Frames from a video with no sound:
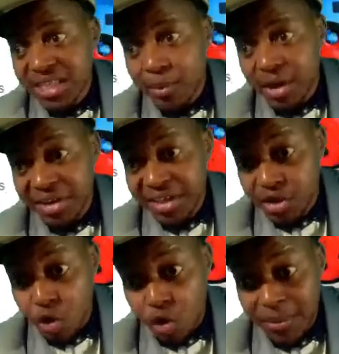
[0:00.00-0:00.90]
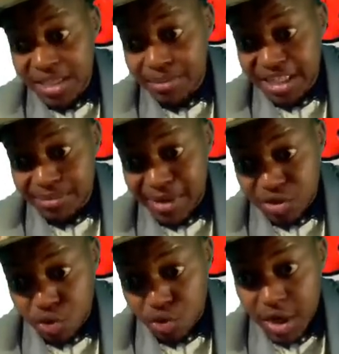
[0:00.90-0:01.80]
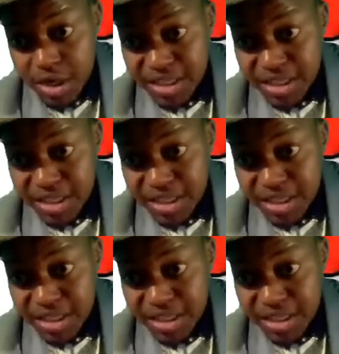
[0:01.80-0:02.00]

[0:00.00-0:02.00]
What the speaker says: I'm going to read your comments. So,